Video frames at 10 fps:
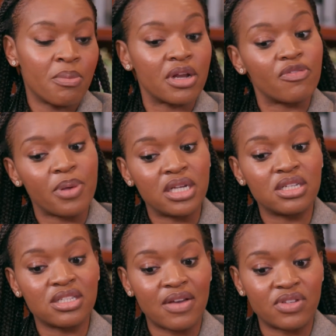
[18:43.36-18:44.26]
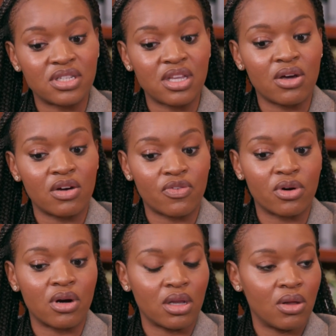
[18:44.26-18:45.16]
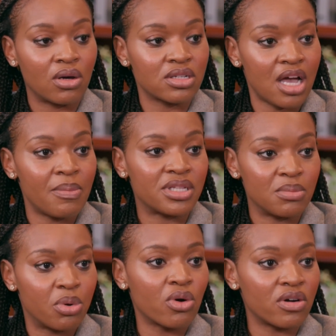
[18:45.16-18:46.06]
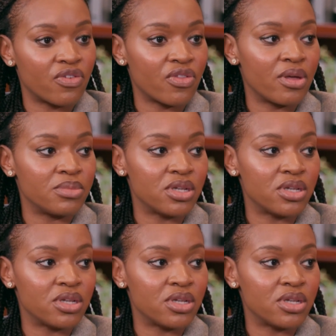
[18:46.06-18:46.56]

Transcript: but if patients have to stay on it for a long time, it's important for them